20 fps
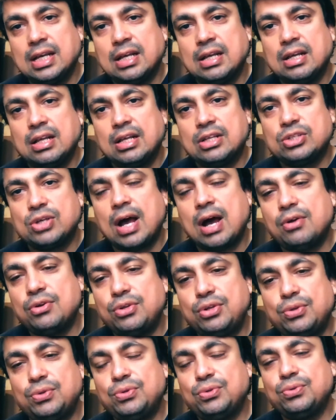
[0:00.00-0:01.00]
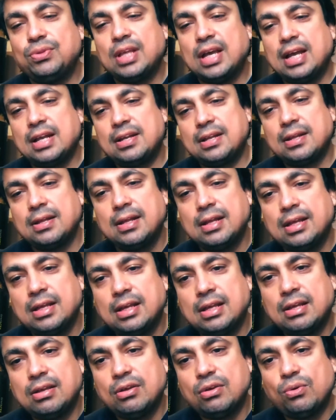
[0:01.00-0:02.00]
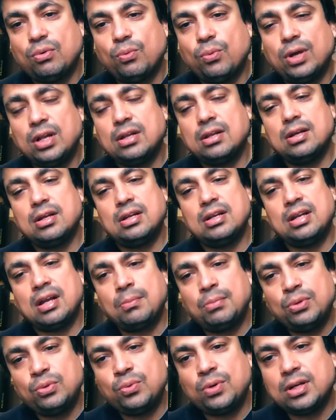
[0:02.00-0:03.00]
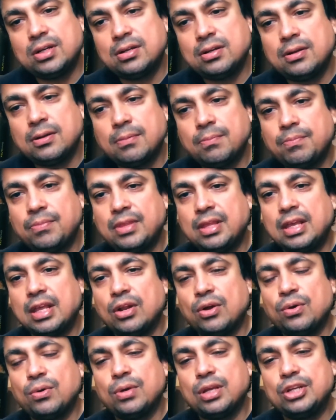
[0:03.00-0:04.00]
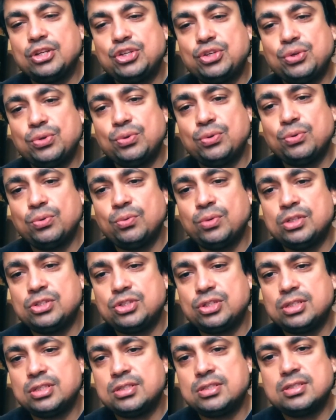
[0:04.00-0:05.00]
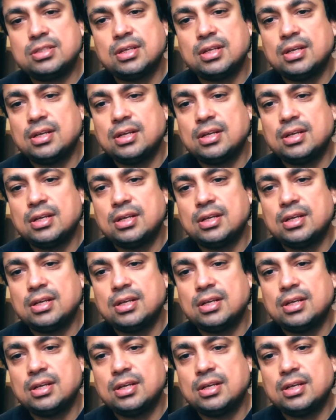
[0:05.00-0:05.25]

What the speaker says: So how do you do that? Well, number one, issue which is